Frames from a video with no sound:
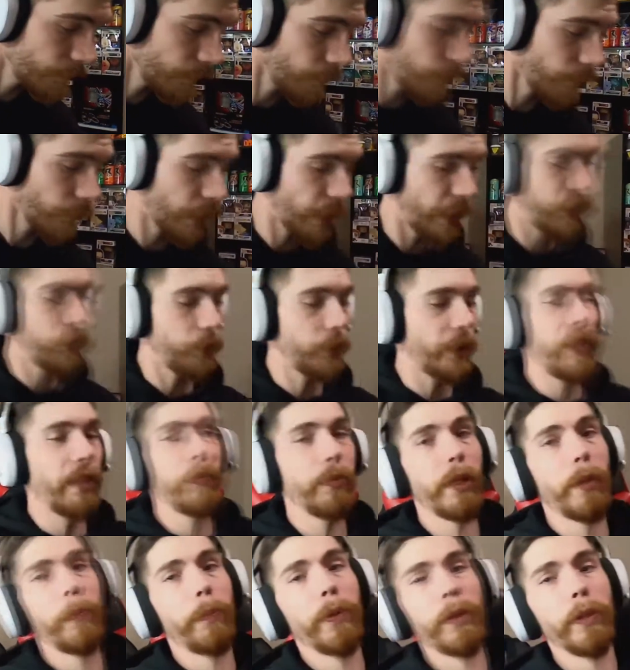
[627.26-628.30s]
I do have a
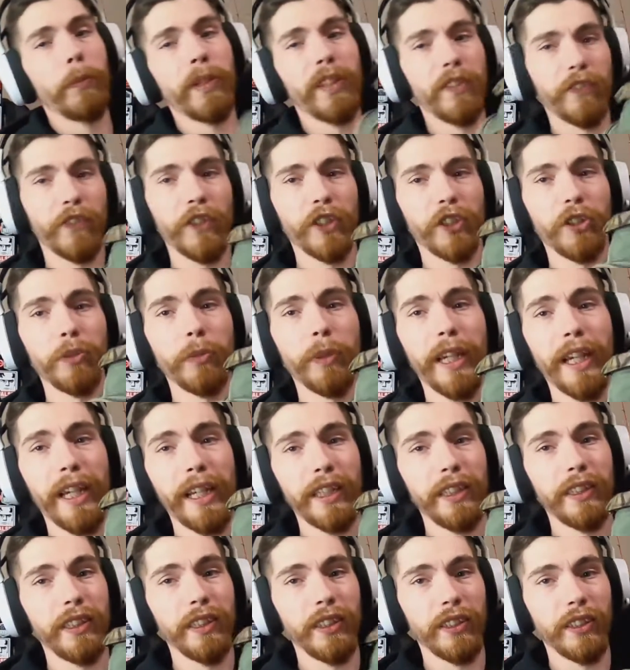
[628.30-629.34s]
pretty big fishing bag.
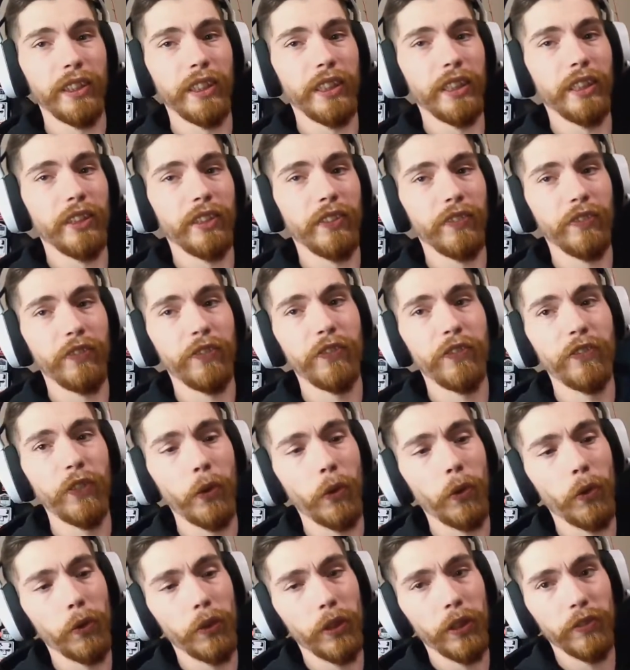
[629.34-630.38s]
This thing is
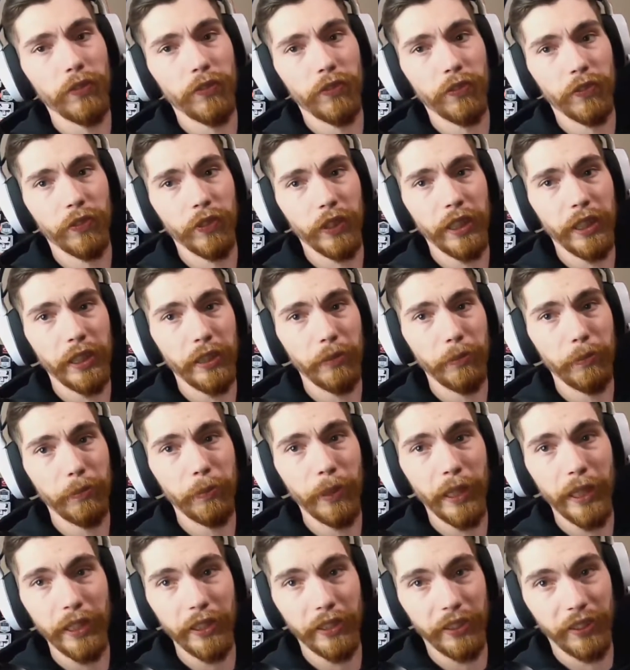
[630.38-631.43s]
full of freaking
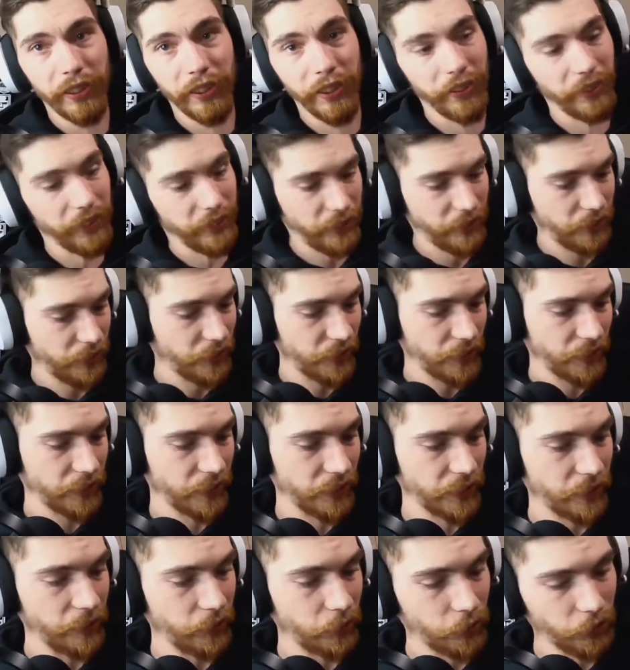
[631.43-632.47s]
baits. As you can see,
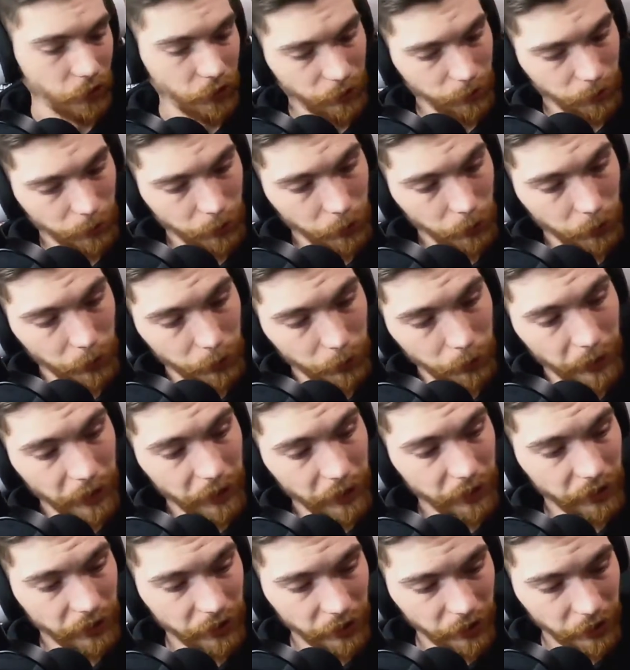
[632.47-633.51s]
there's just some Googan baits
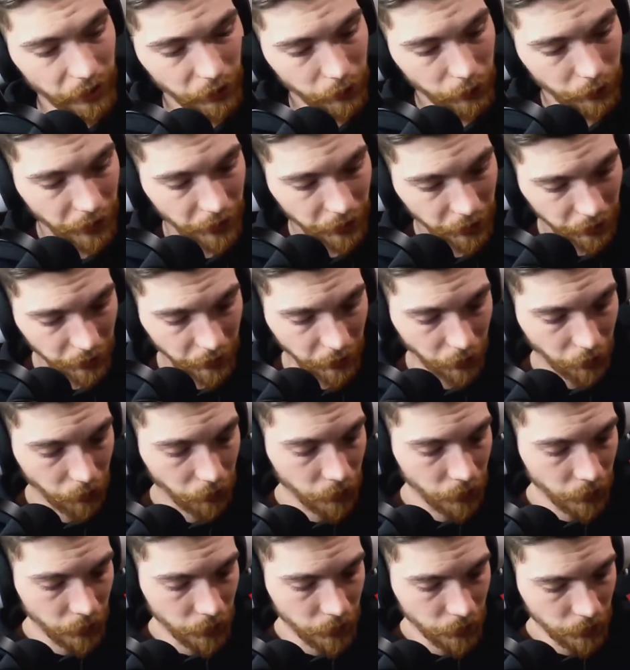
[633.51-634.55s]
sitting there ready to go.
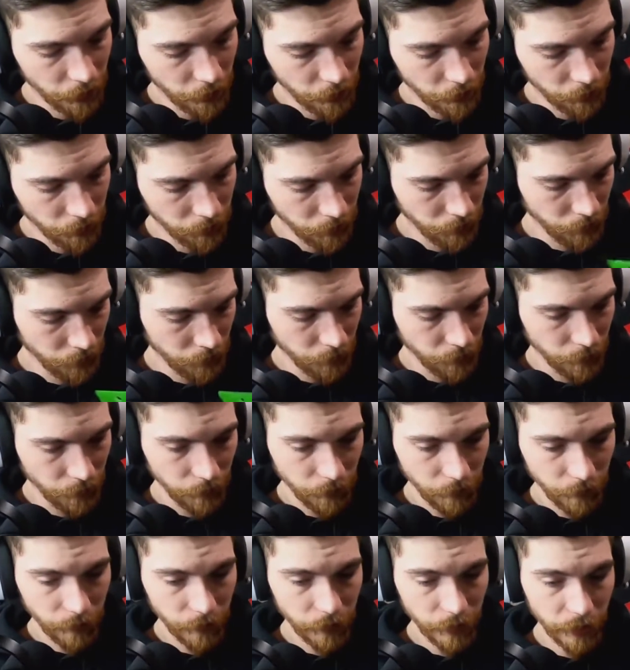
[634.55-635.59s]

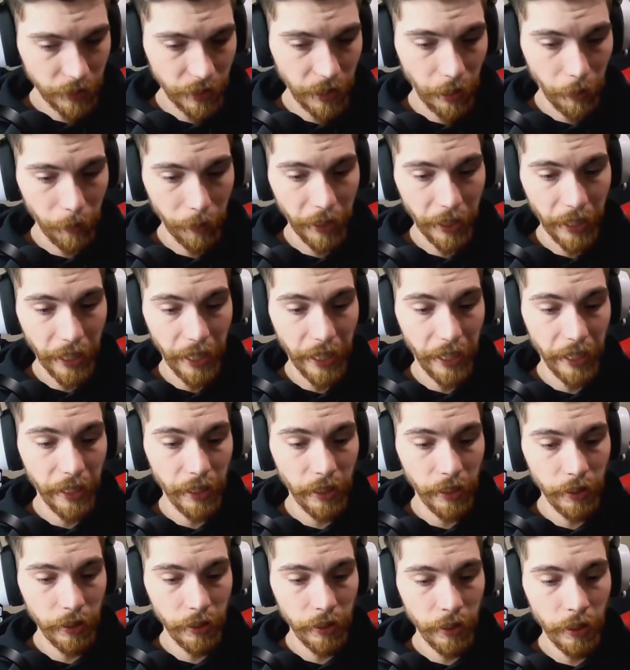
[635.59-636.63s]
Got me a
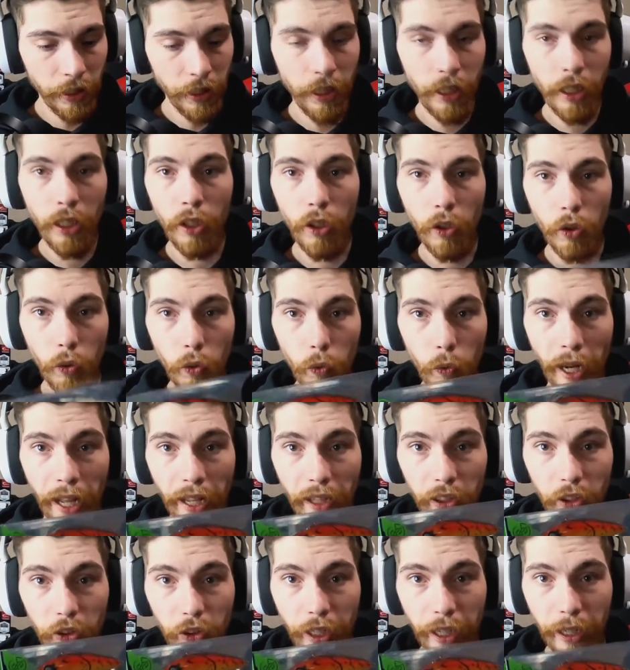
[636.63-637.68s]
Ryland
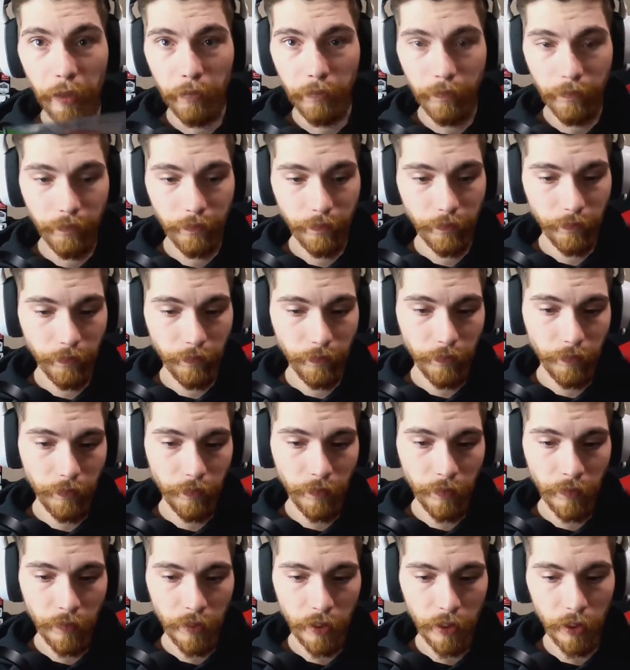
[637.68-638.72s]
trap,
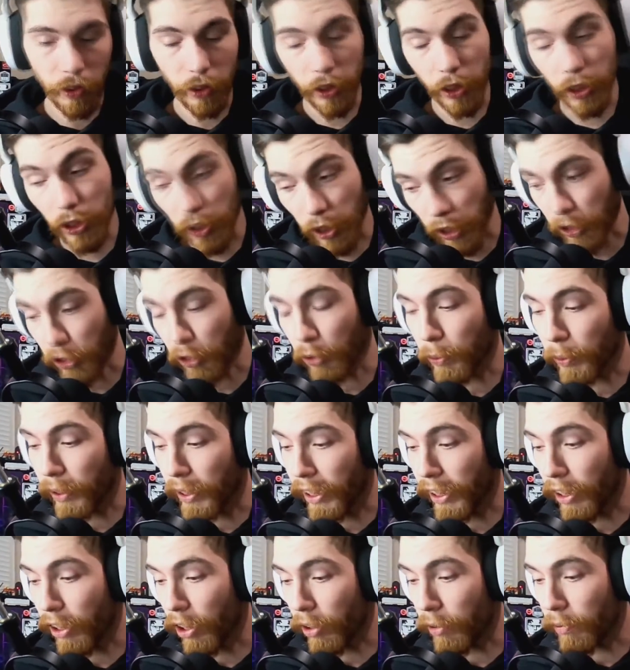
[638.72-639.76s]
or clutch is what they
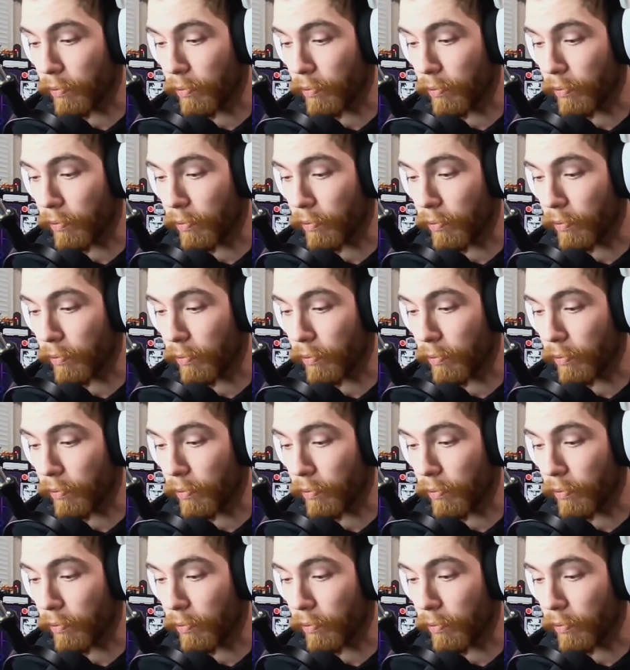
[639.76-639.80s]
call